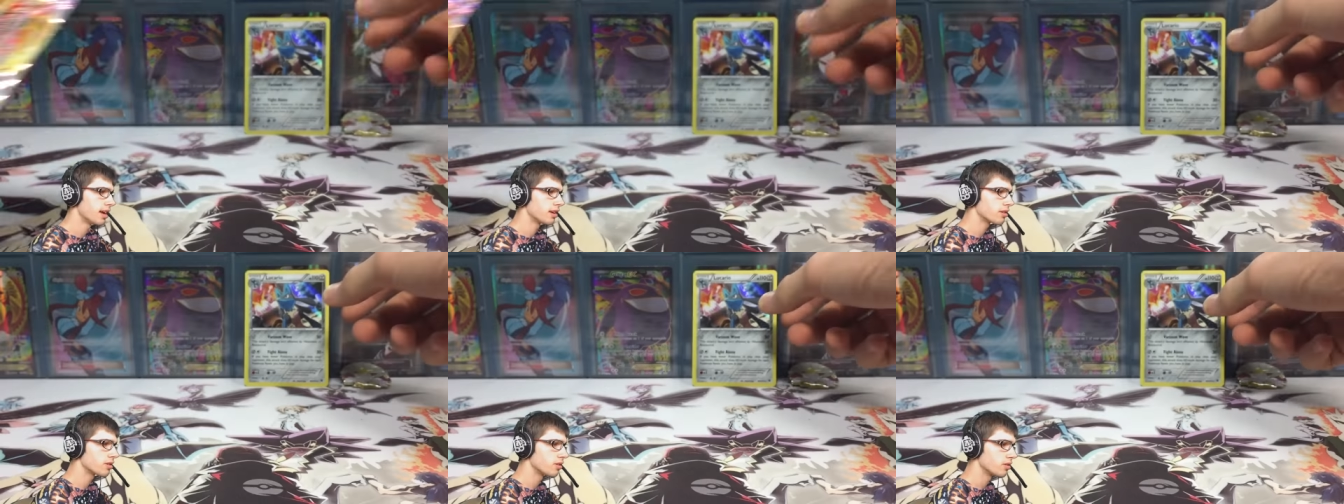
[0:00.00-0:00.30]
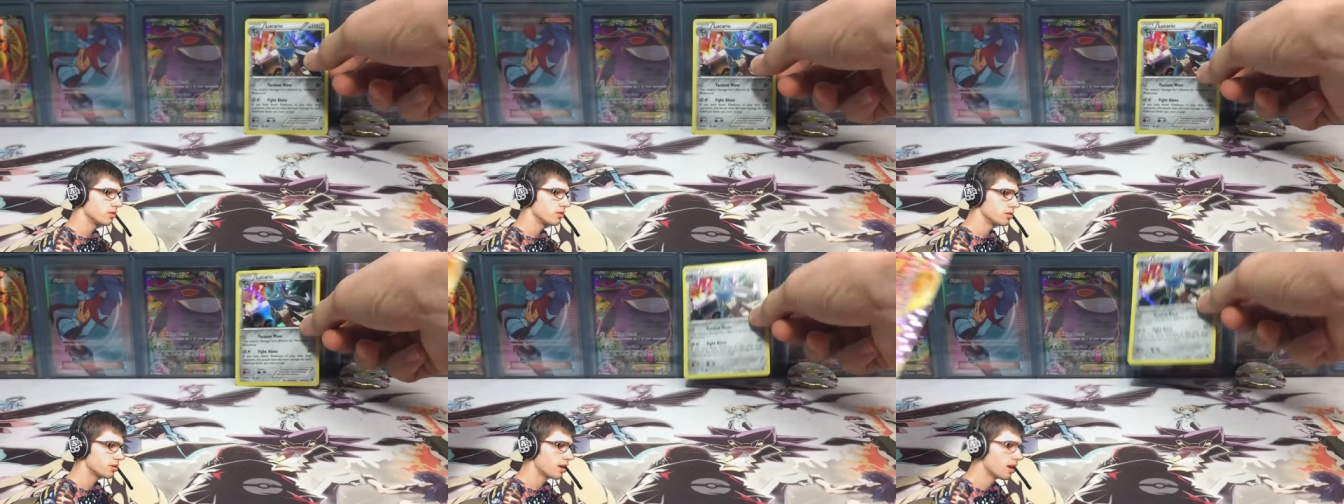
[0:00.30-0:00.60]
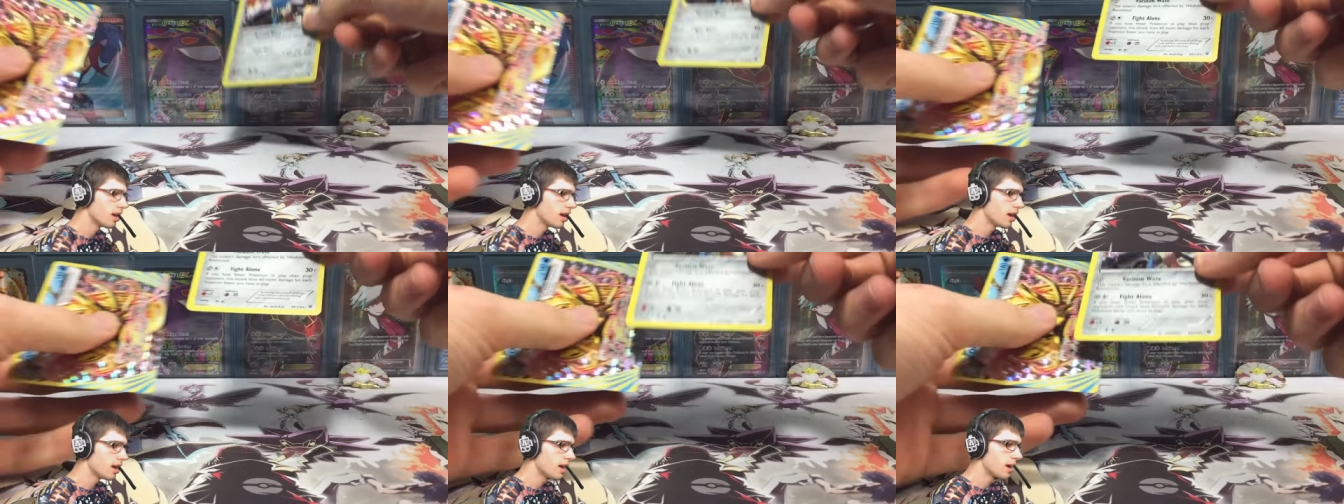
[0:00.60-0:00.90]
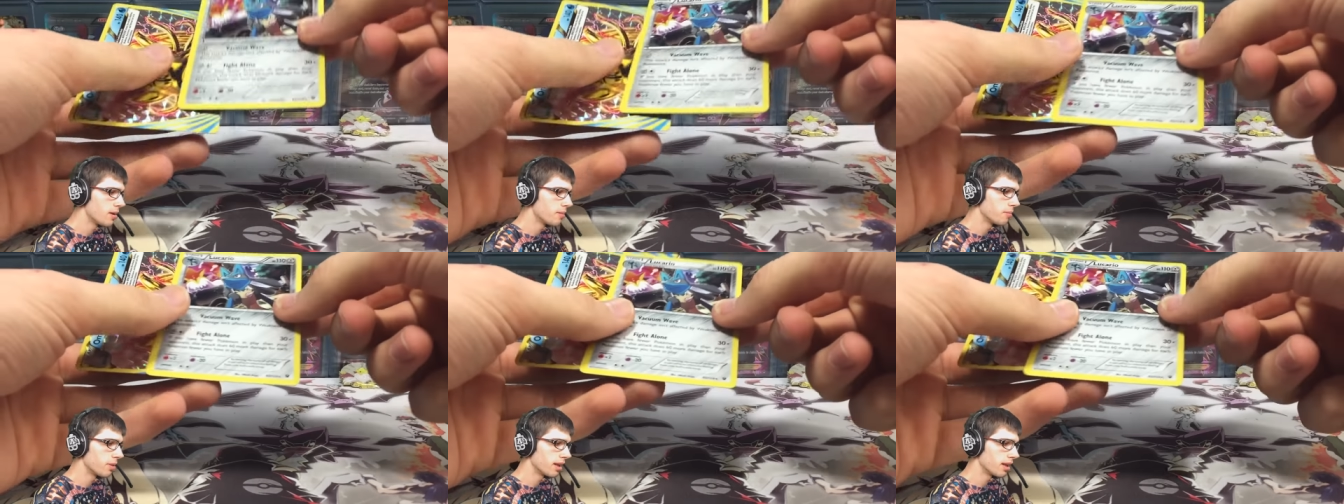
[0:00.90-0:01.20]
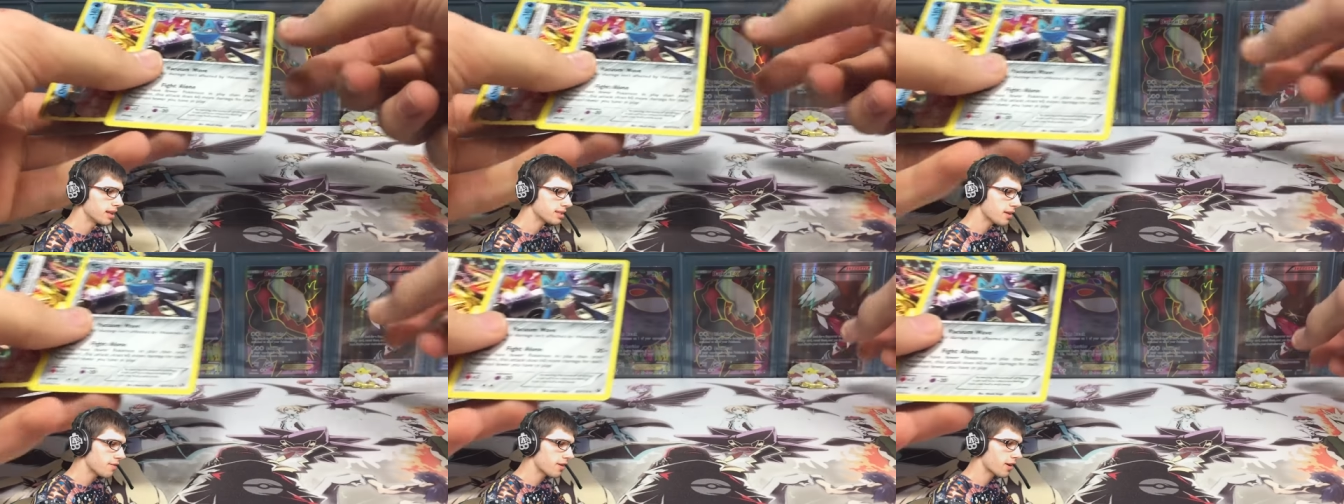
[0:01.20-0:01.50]
tentacles. But
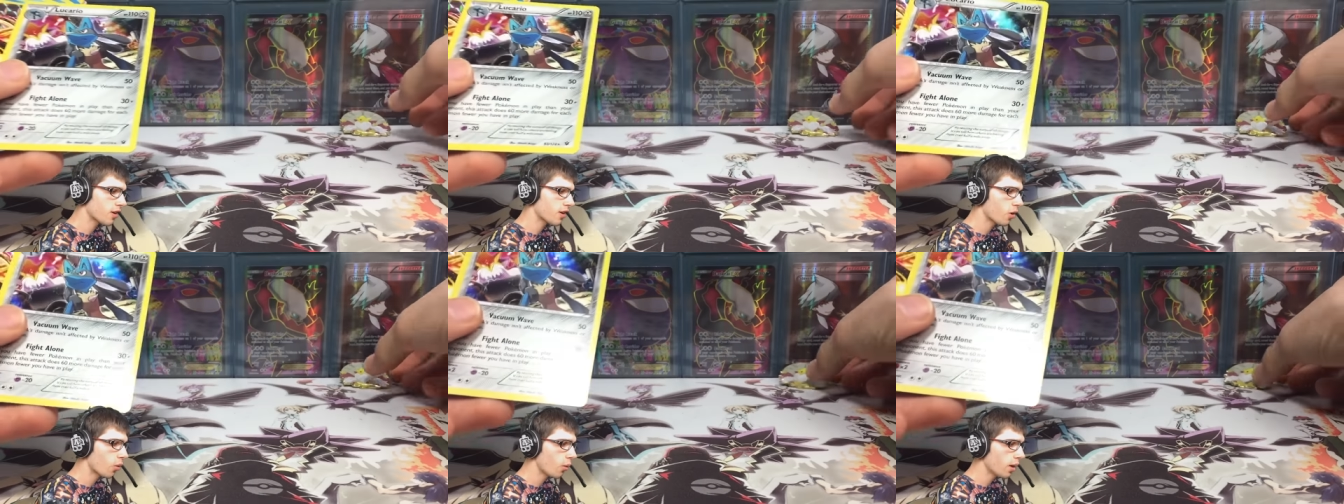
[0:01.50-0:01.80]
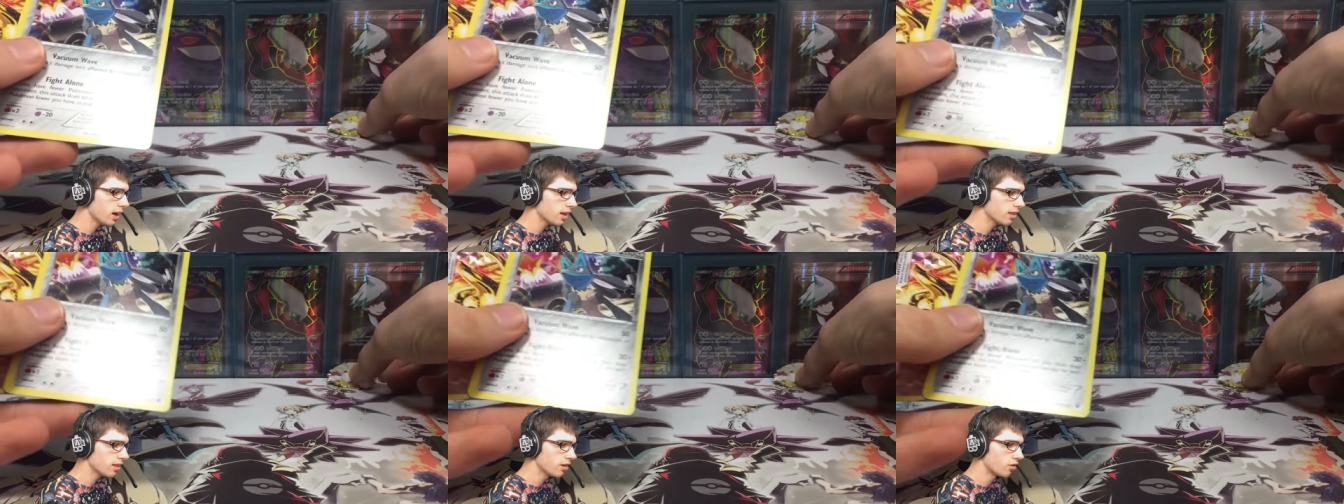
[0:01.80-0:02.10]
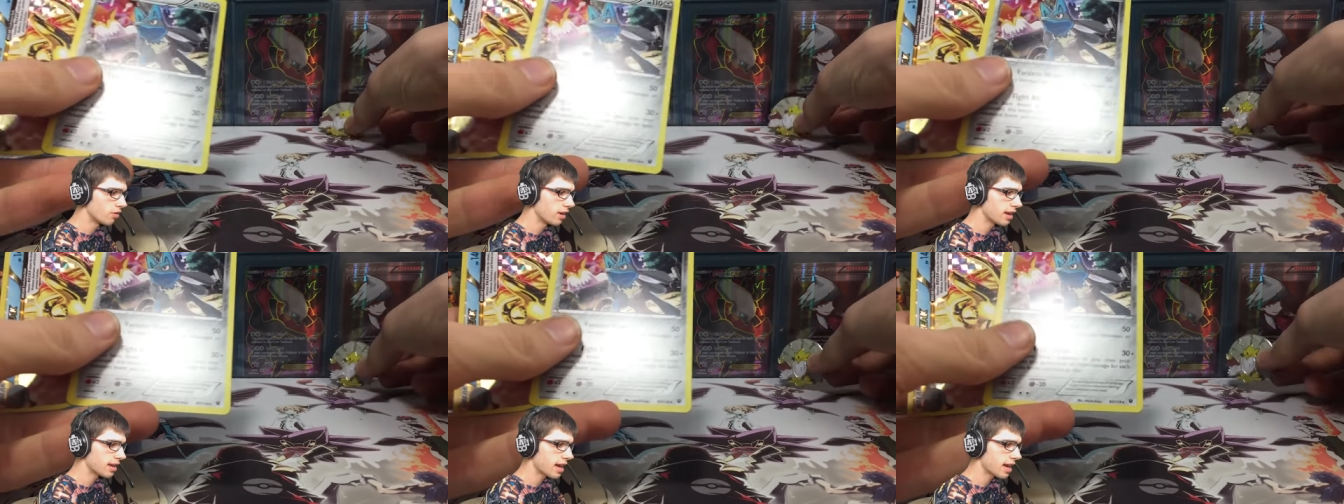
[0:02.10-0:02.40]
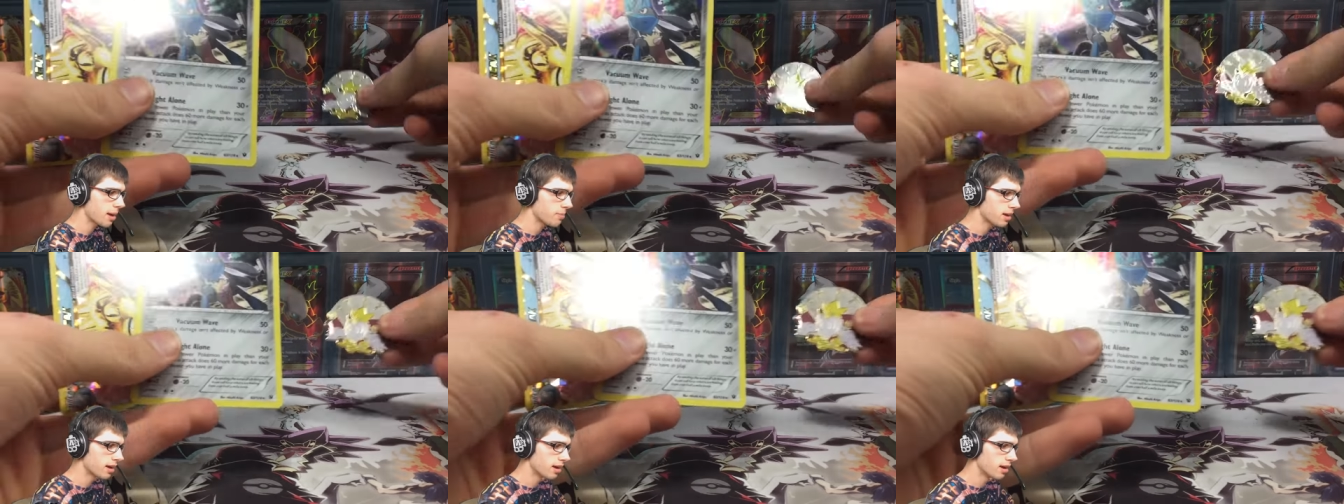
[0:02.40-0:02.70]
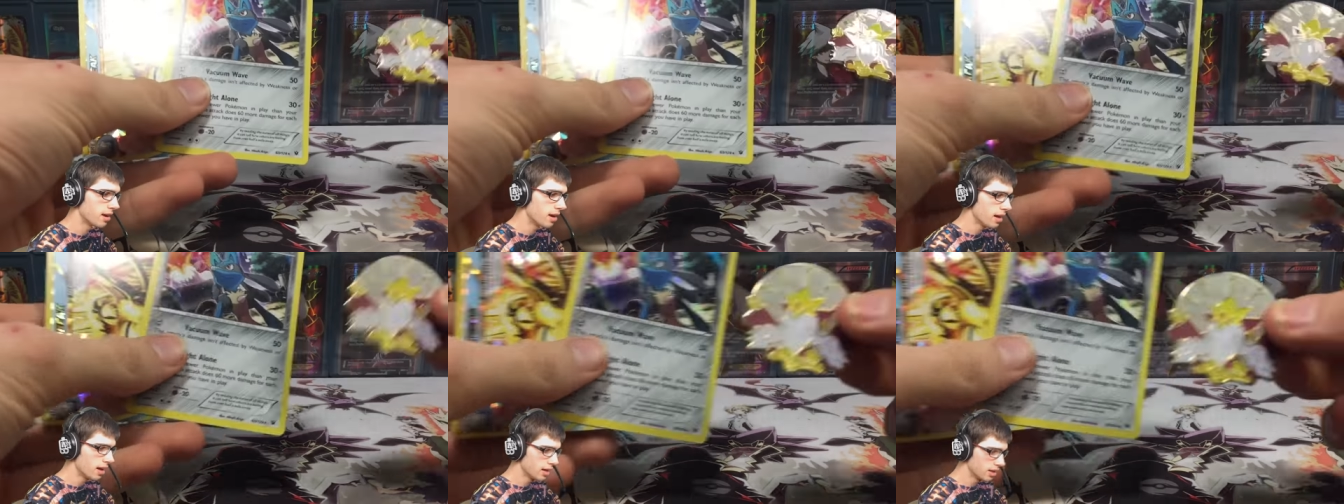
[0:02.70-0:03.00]
let's have a quick little recap
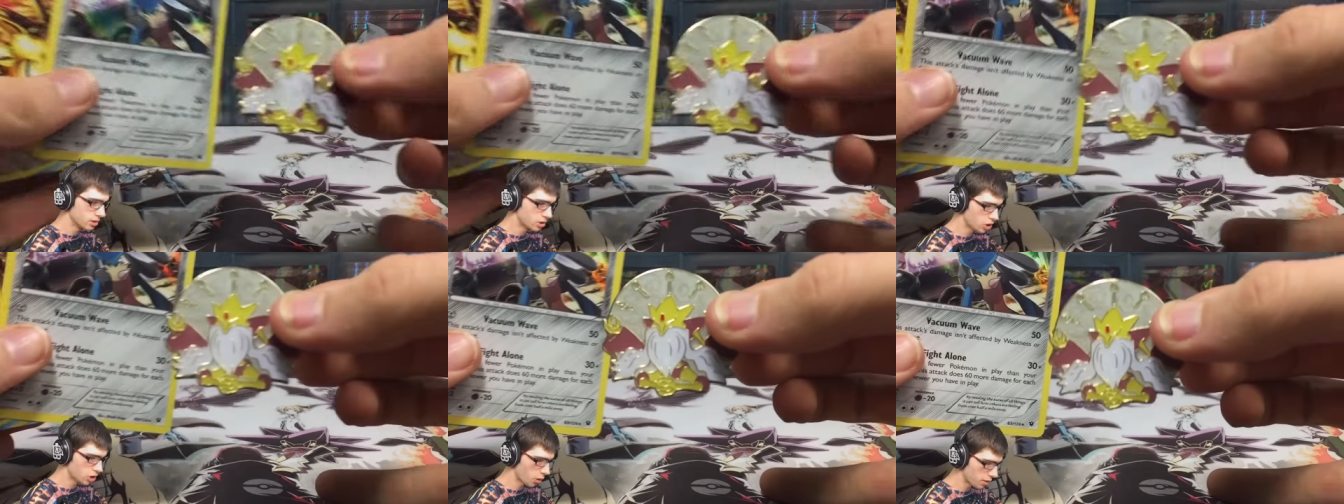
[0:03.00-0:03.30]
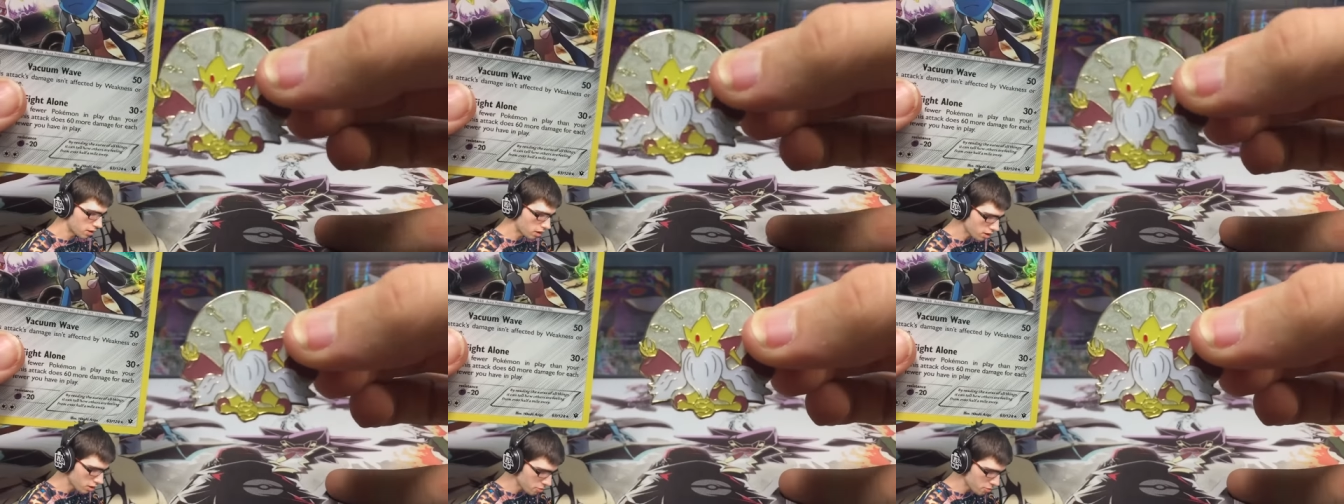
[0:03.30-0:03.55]
here. So we